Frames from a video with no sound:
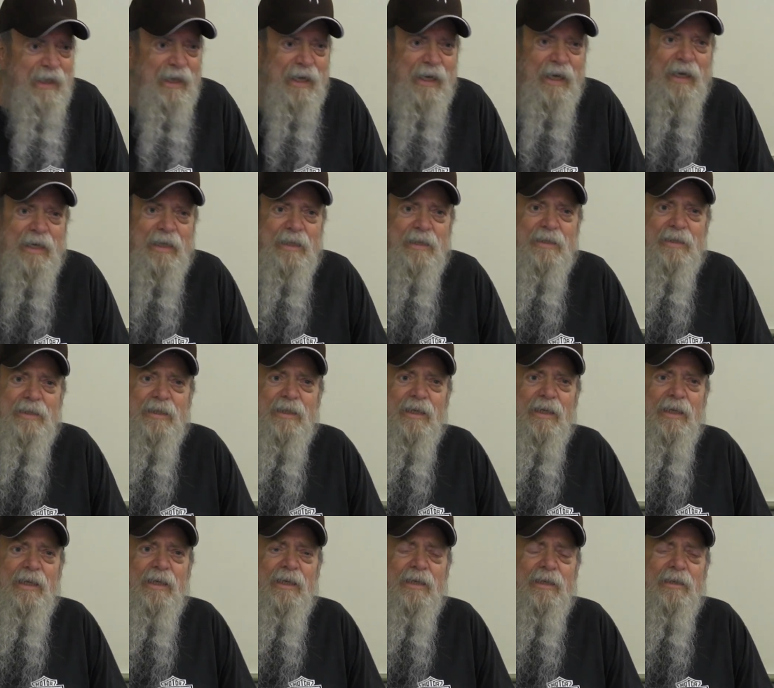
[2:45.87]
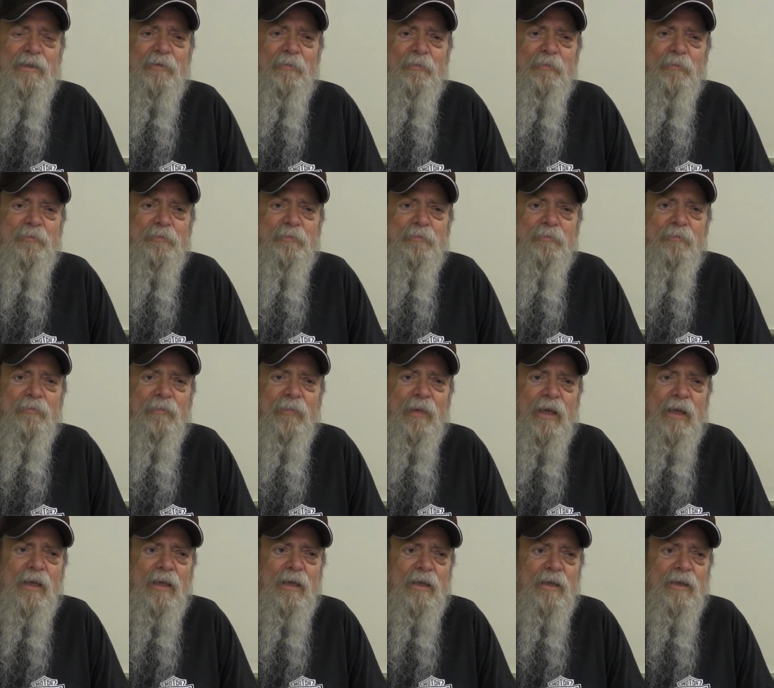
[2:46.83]
and uh,
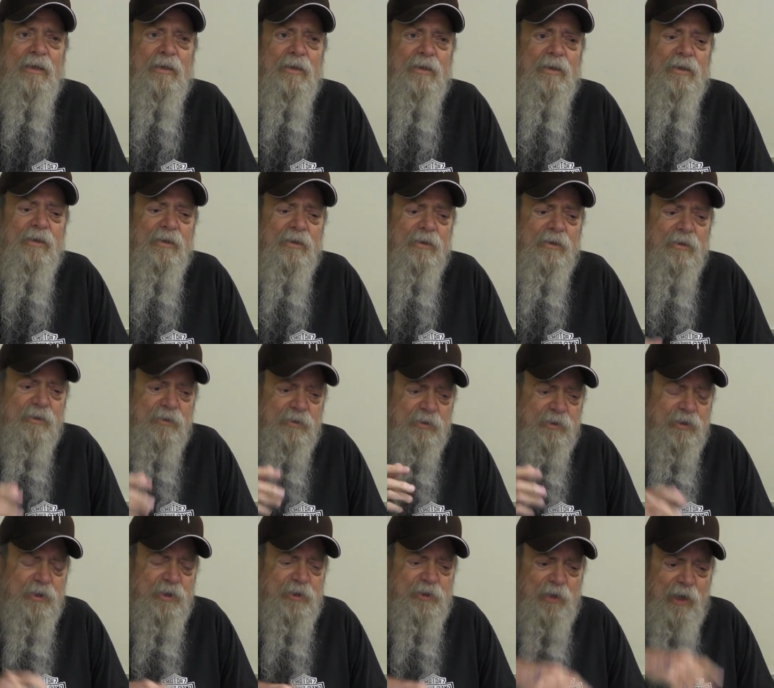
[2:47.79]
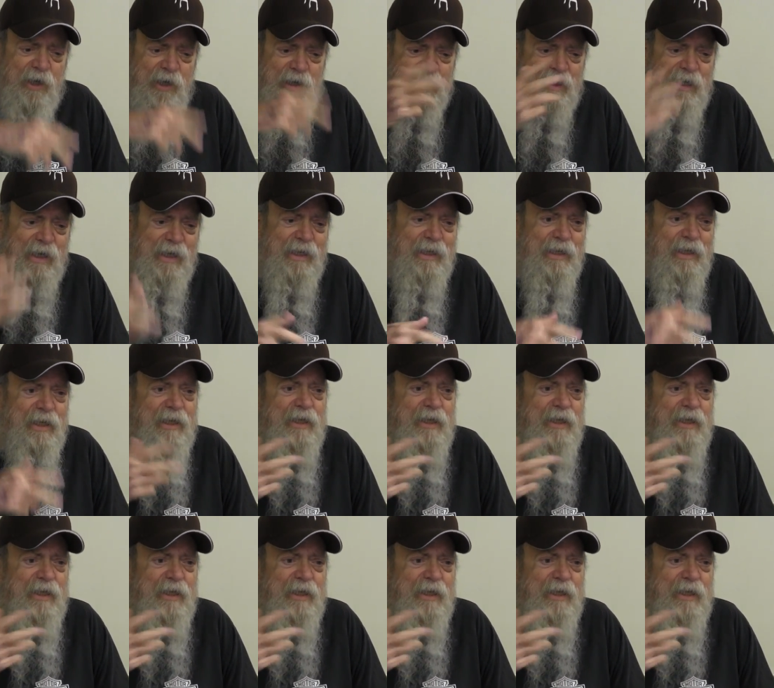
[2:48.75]
so he started getting.